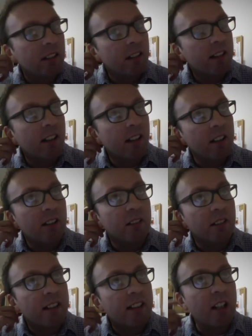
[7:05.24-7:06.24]
So
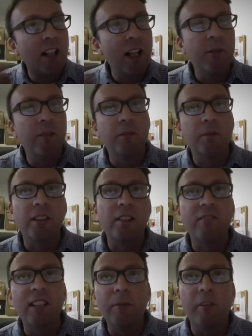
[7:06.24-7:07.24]
Scholae was
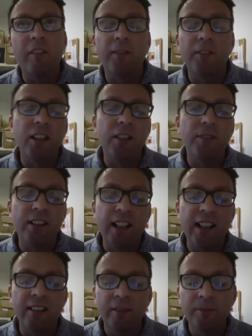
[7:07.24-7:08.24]
really what the philosophers
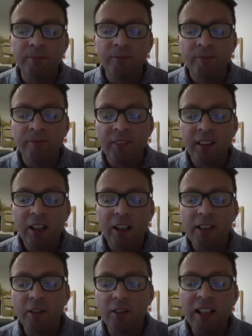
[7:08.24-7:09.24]
did. It
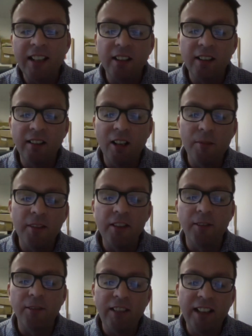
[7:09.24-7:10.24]
was your leisure time, it was
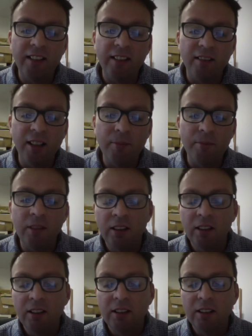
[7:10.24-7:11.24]
your free time,
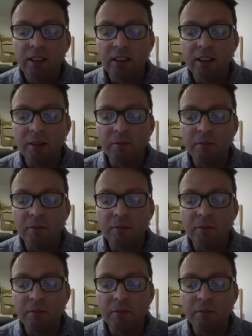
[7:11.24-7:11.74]
um,